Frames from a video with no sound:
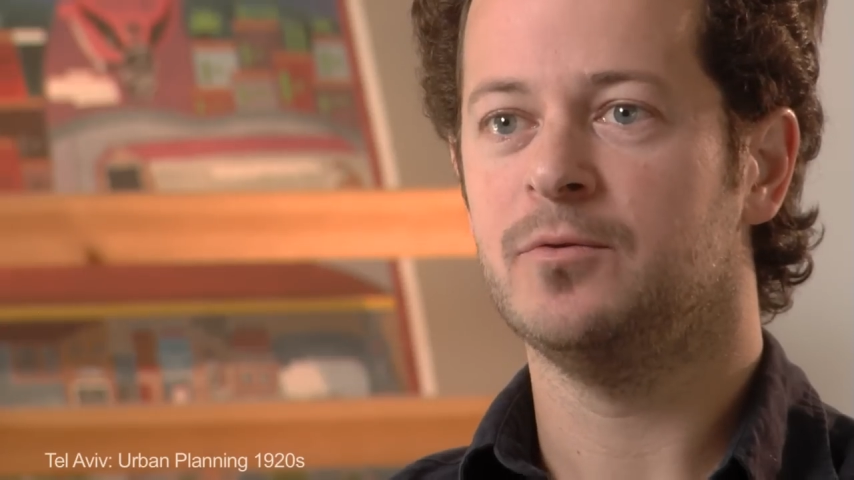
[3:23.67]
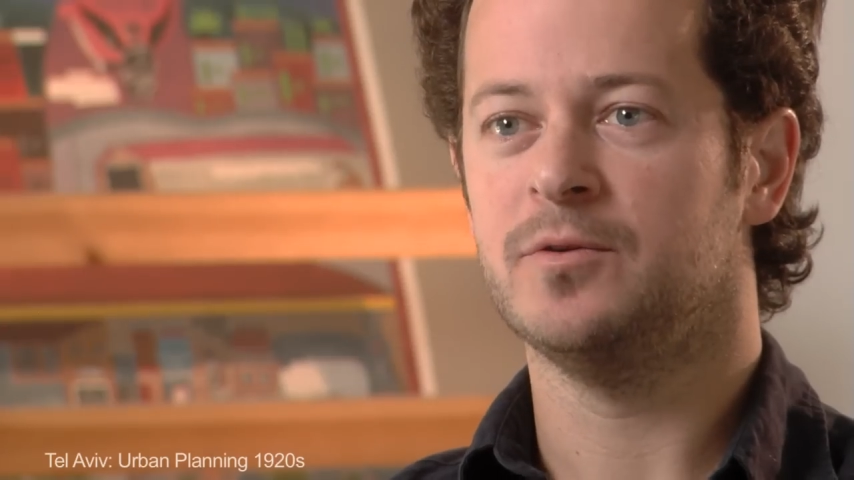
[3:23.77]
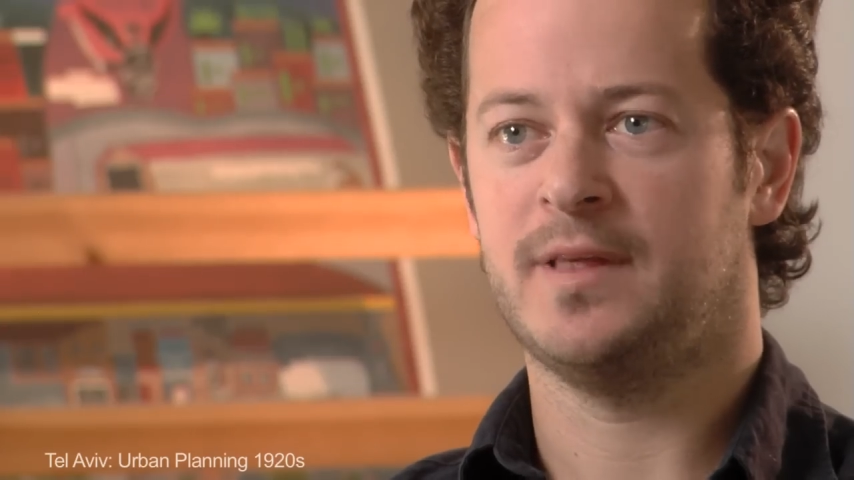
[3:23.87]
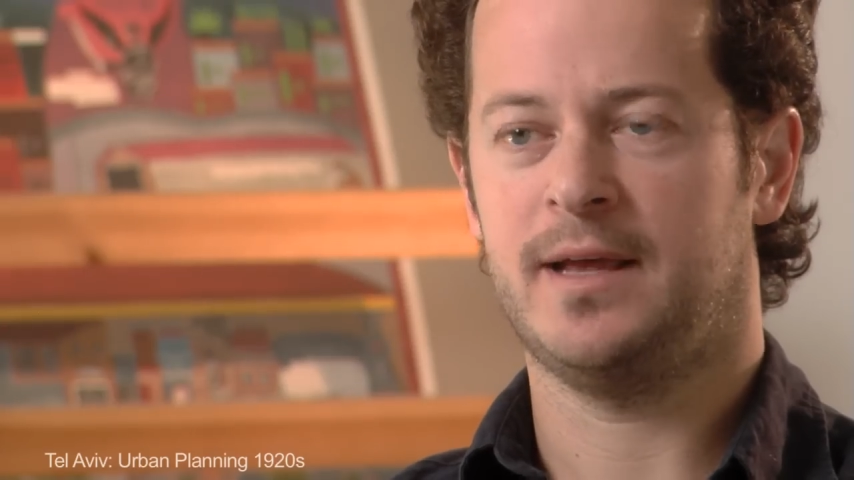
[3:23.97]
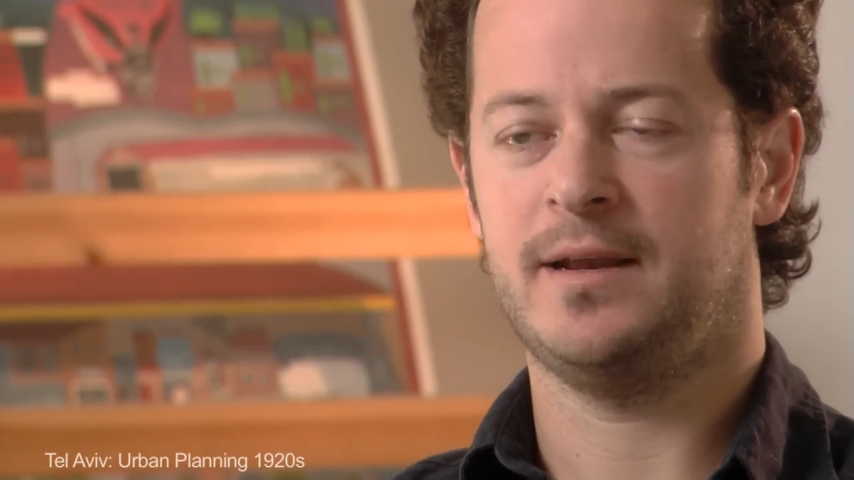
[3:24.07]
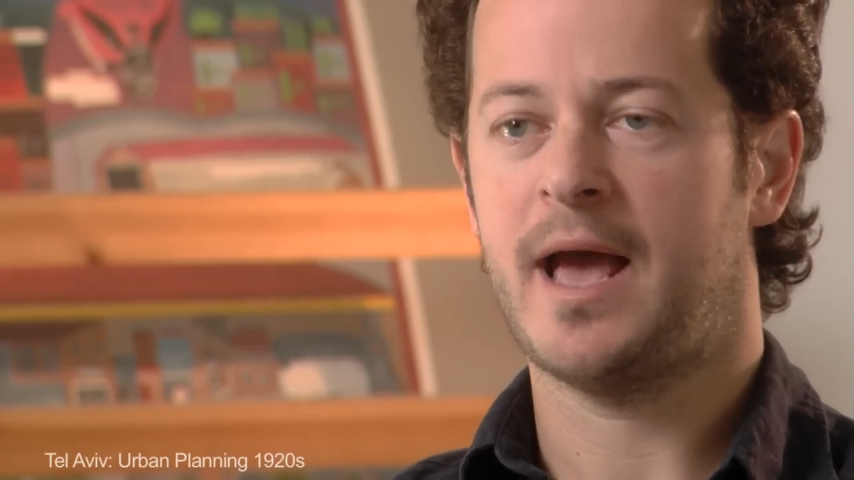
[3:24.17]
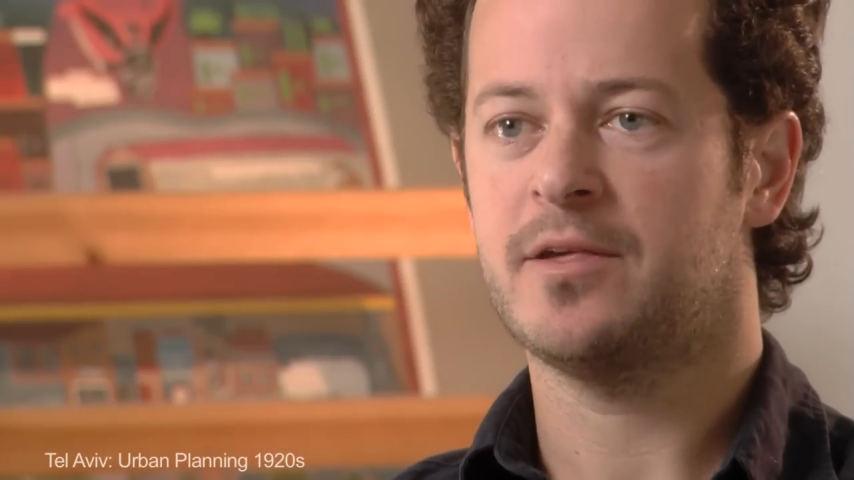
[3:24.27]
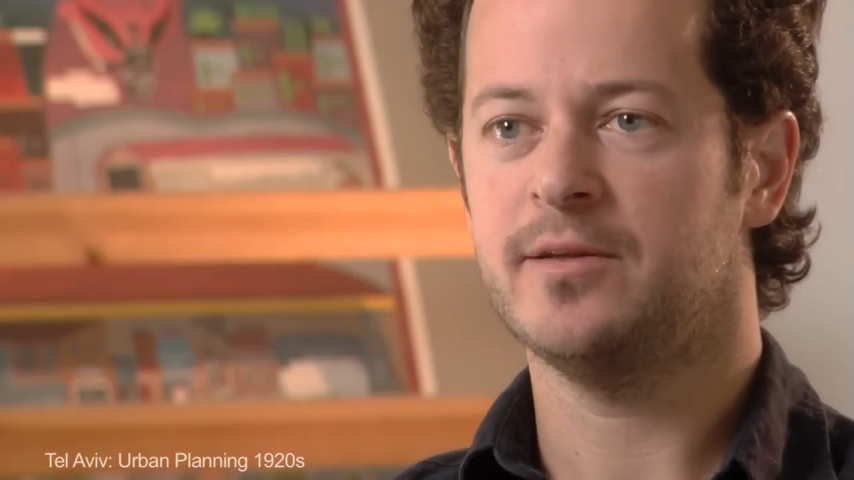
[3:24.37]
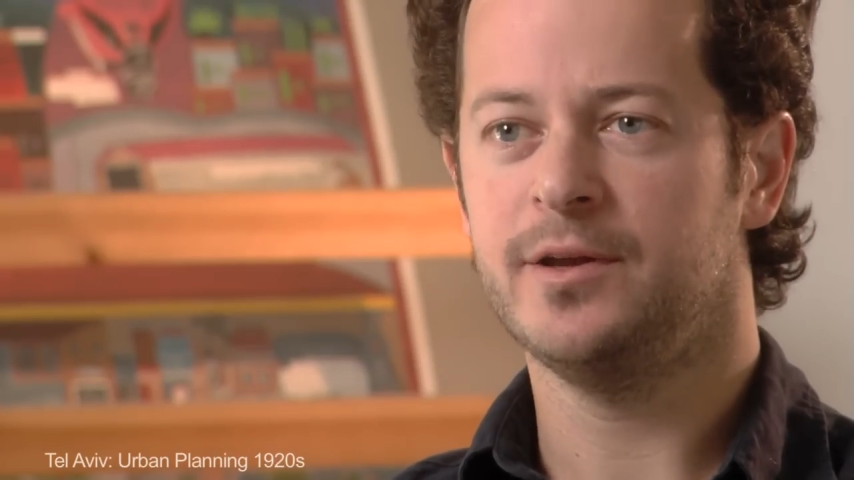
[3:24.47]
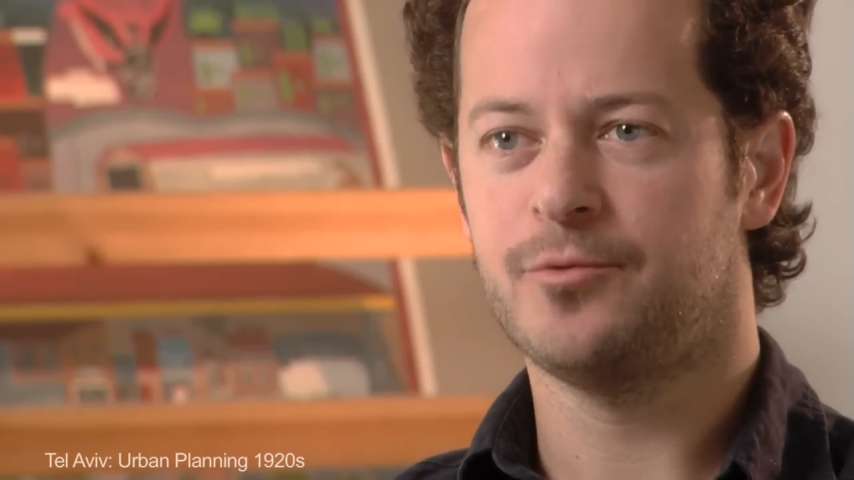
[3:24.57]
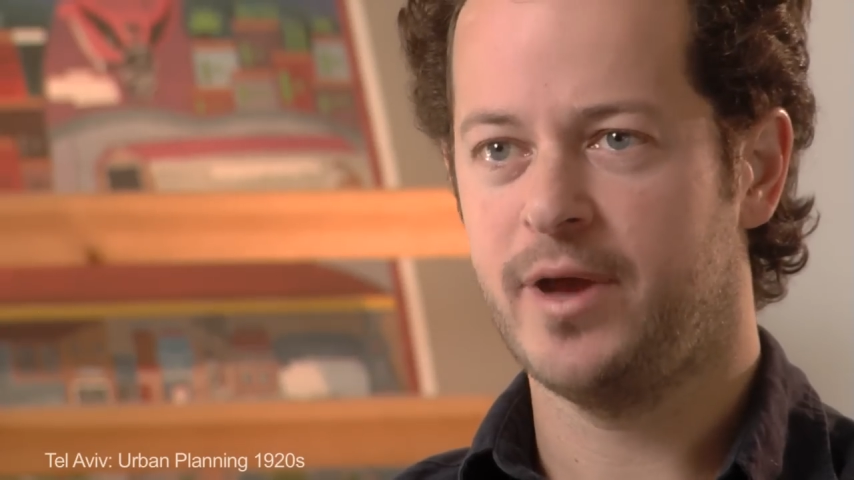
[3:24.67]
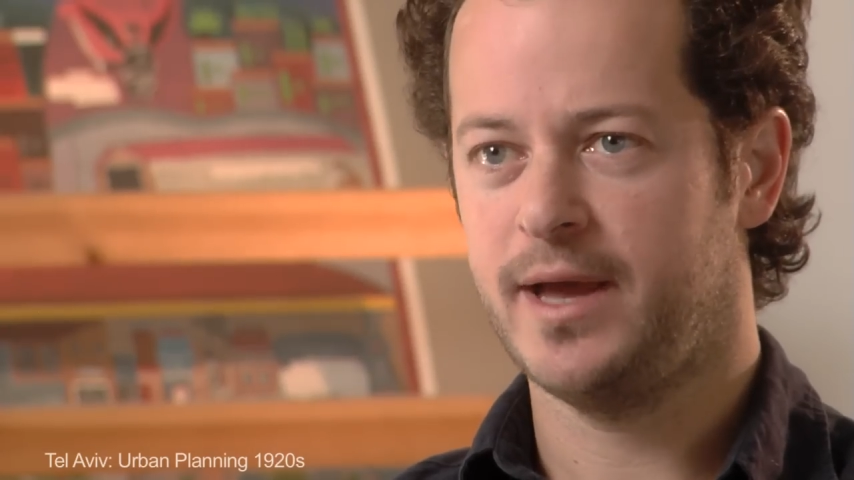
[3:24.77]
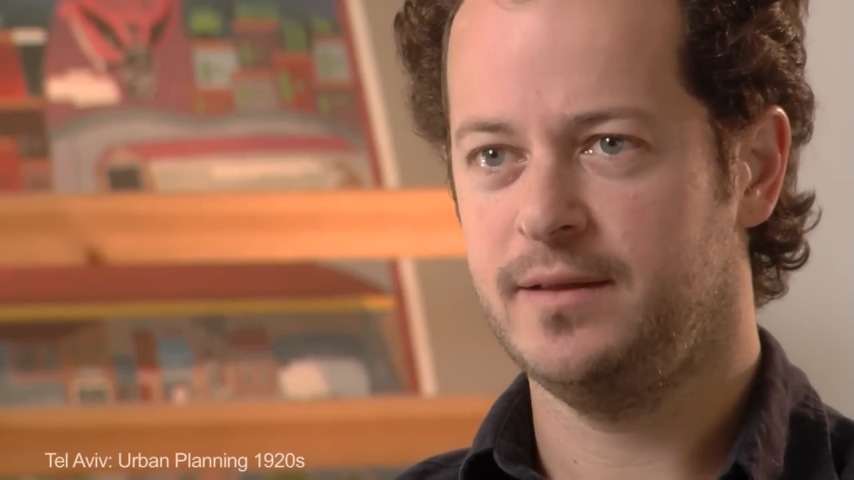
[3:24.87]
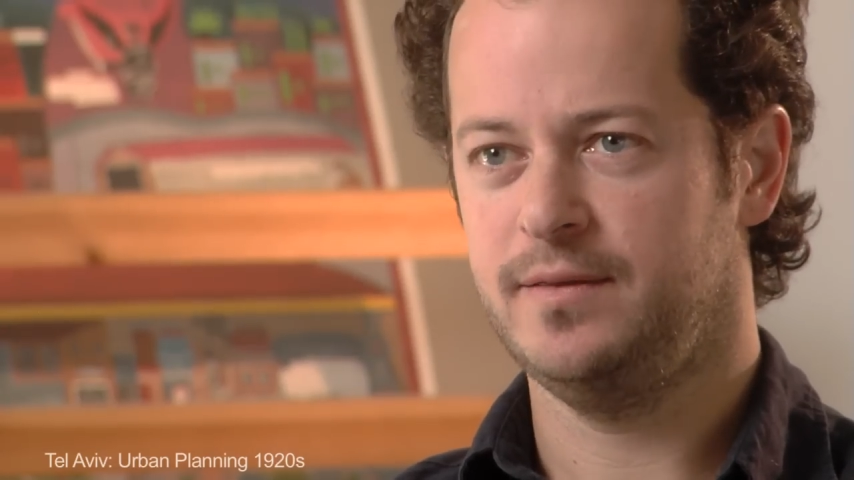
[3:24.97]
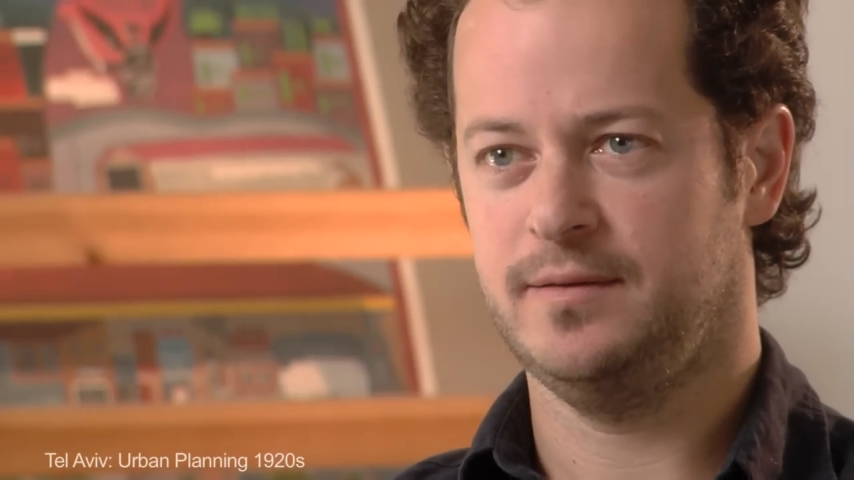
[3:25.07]
was that it actually
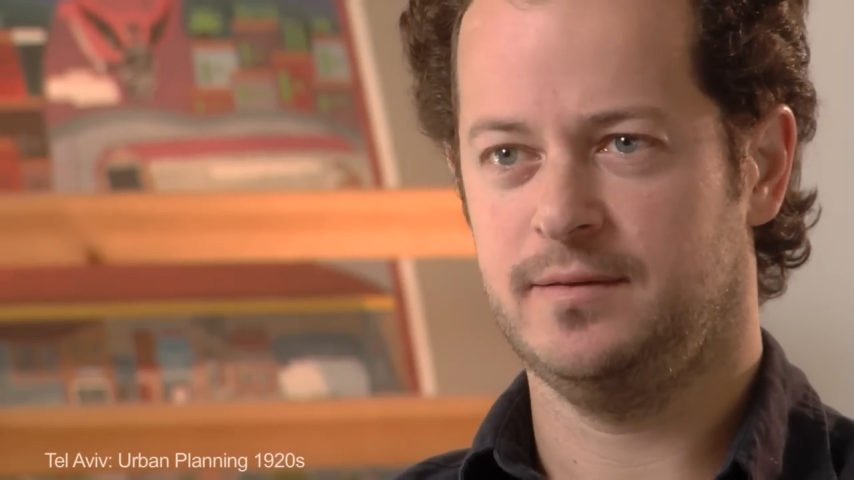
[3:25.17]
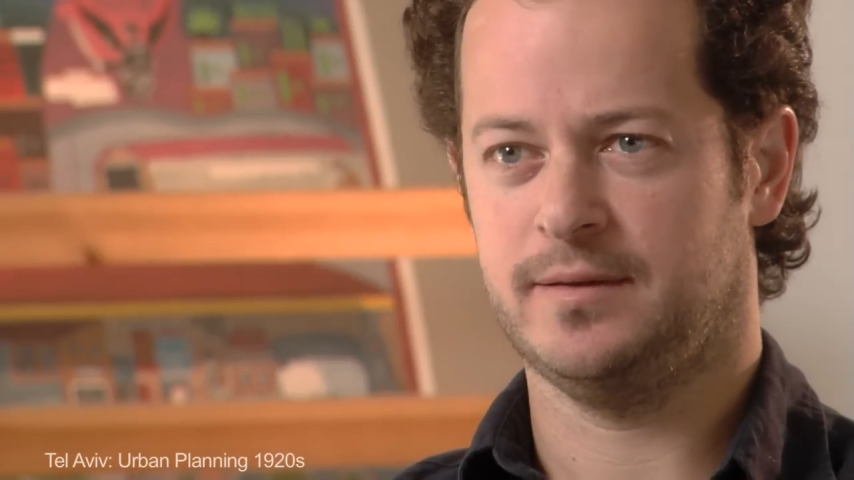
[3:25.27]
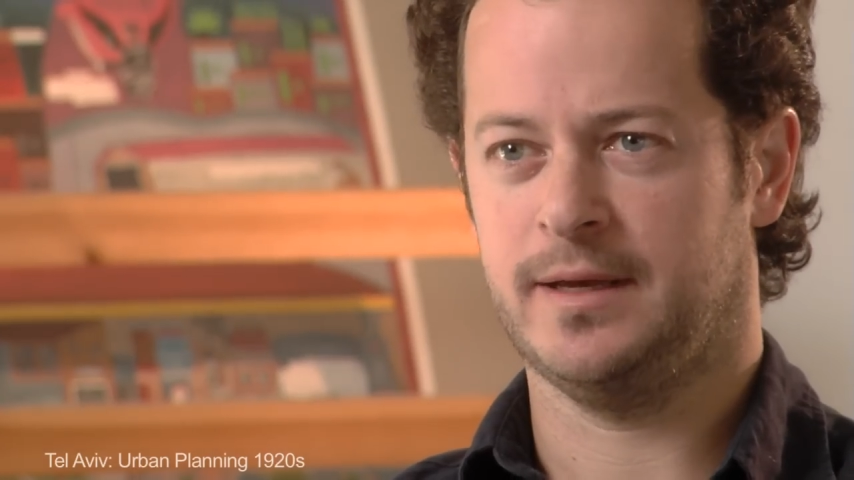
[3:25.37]
created this